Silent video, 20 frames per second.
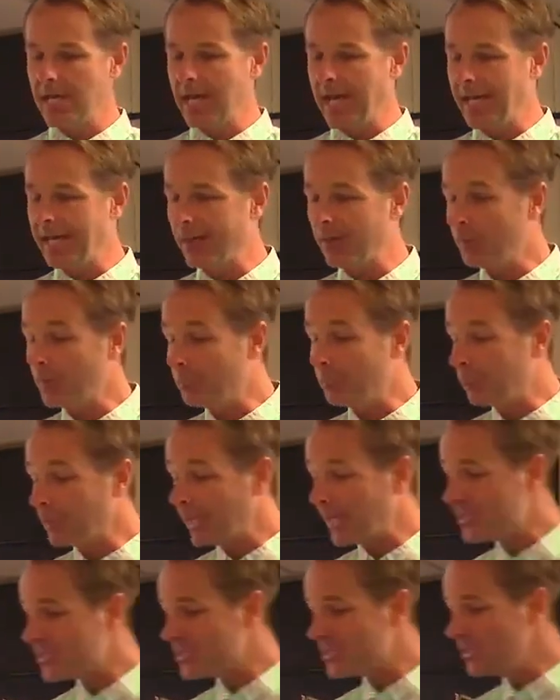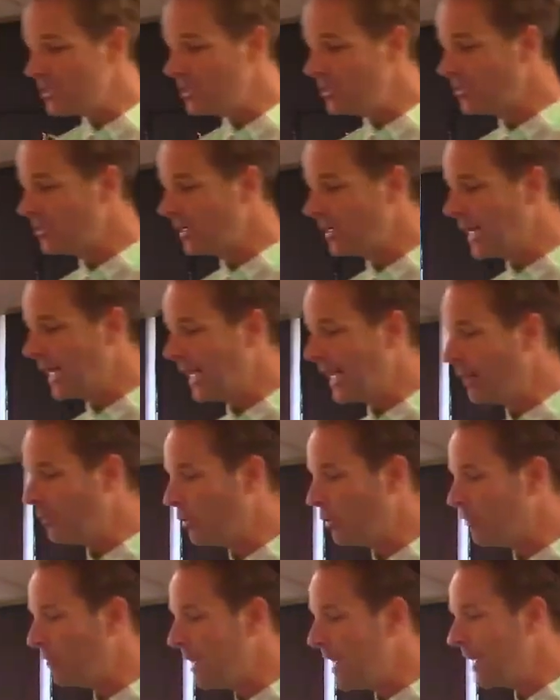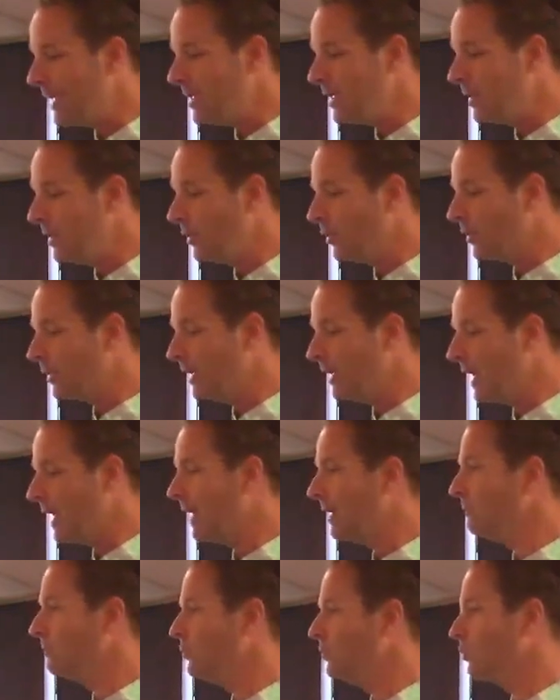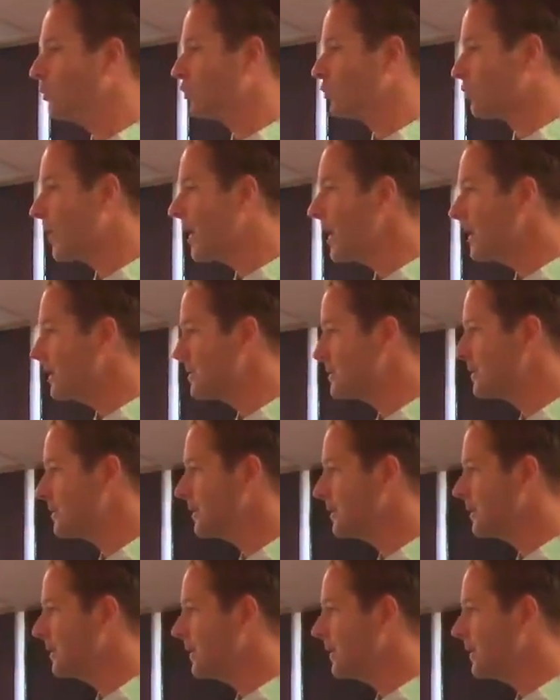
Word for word: And I will bless you, and I will make your name great.